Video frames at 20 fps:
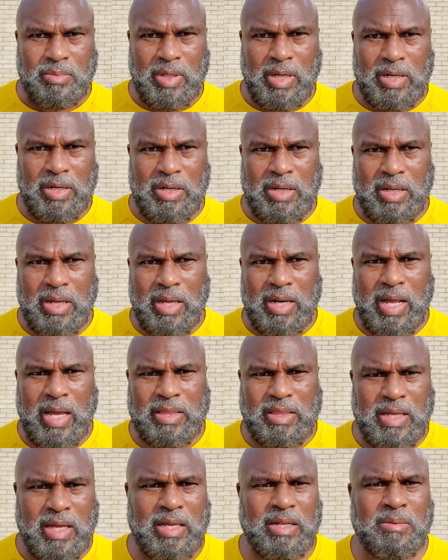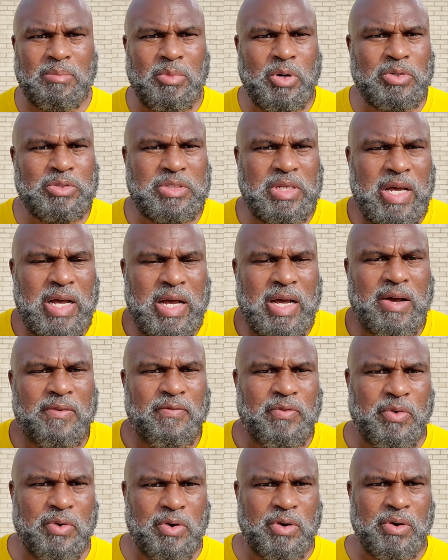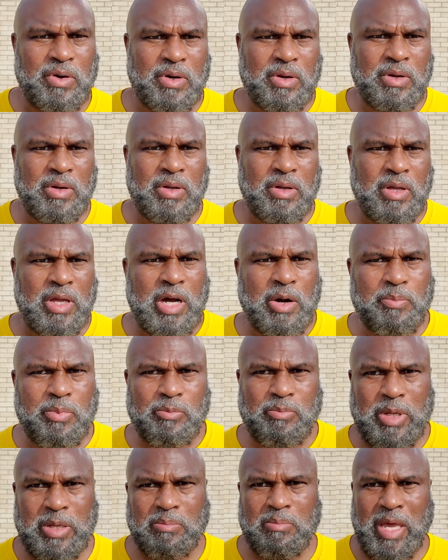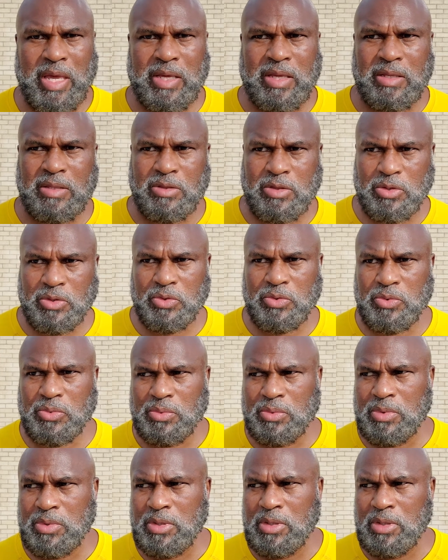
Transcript: And, and I thank the Most High for helping me make it through.